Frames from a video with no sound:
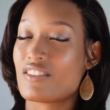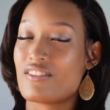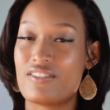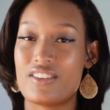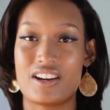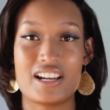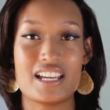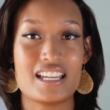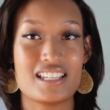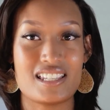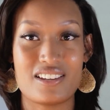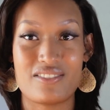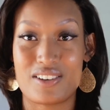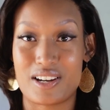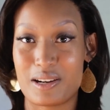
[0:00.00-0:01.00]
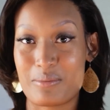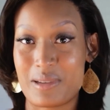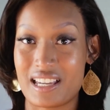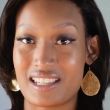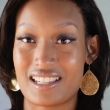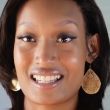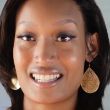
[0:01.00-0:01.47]
Very easy, very
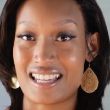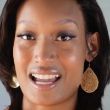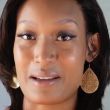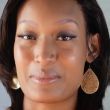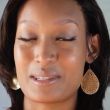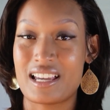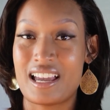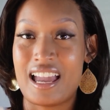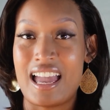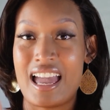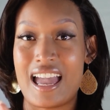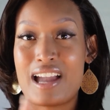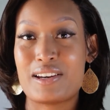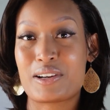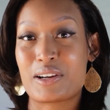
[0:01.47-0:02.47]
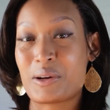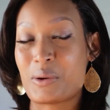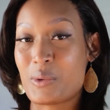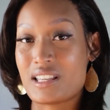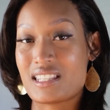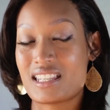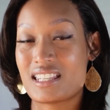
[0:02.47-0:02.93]
basic steps, and you're gonna
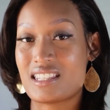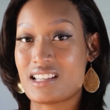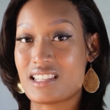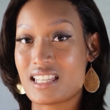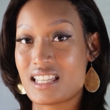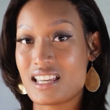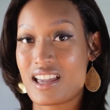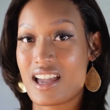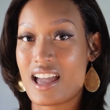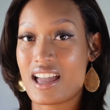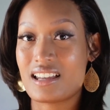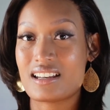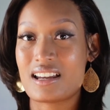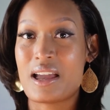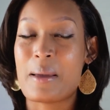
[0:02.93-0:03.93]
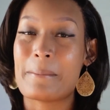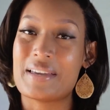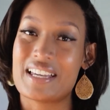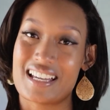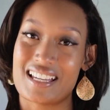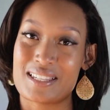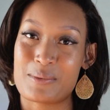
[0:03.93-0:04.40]
want to stay to the end
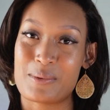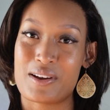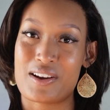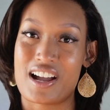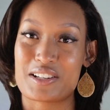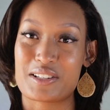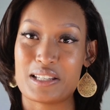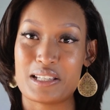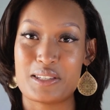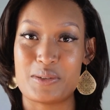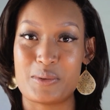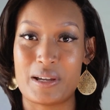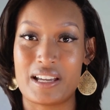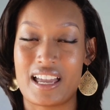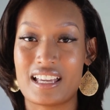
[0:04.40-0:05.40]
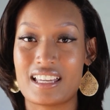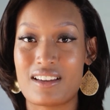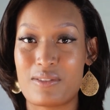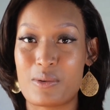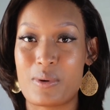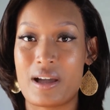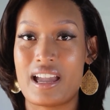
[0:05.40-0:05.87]
because we are actually doing a
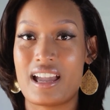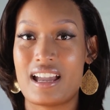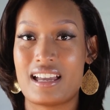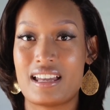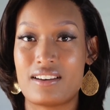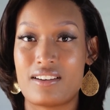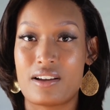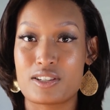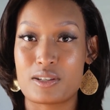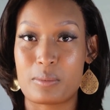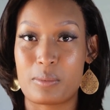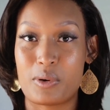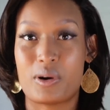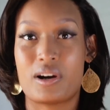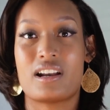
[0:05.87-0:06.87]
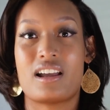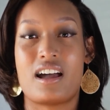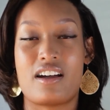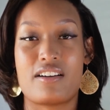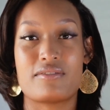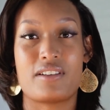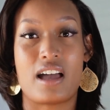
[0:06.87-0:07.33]
giveaway in support
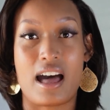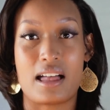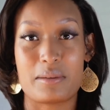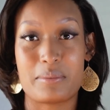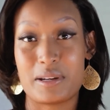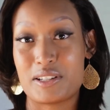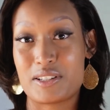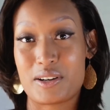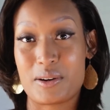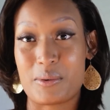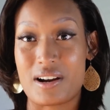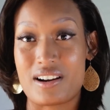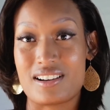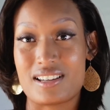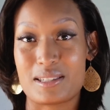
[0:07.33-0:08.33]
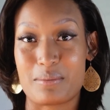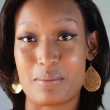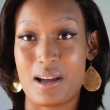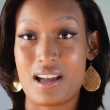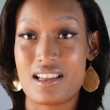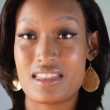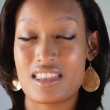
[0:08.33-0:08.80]
of Alopecia Awareness
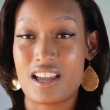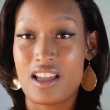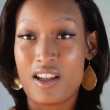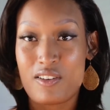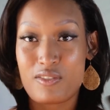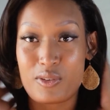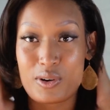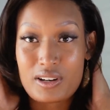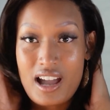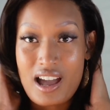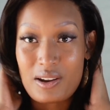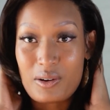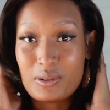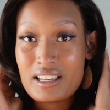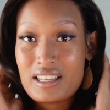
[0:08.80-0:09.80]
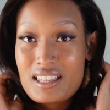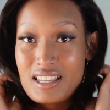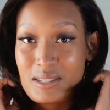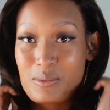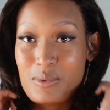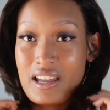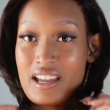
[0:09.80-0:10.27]
Month for not only
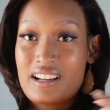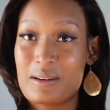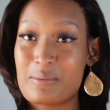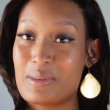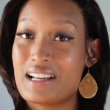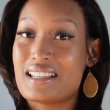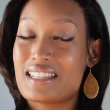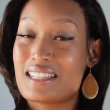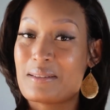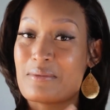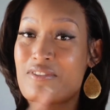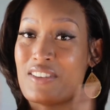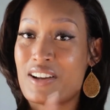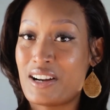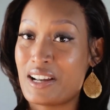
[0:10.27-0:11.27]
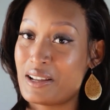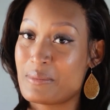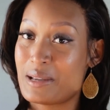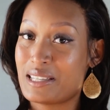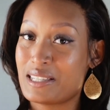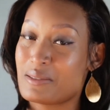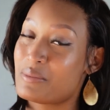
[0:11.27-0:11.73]
this wig but some very
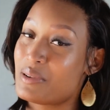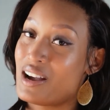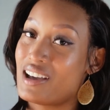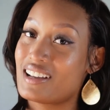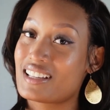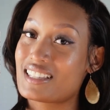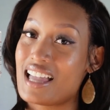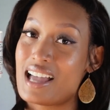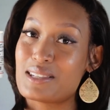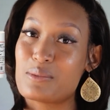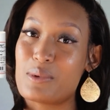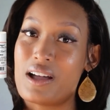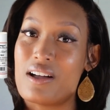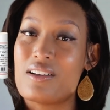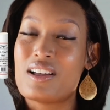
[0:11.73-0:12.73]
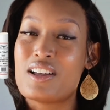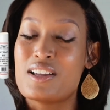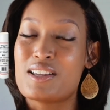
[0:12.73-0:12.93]
amazing products as well.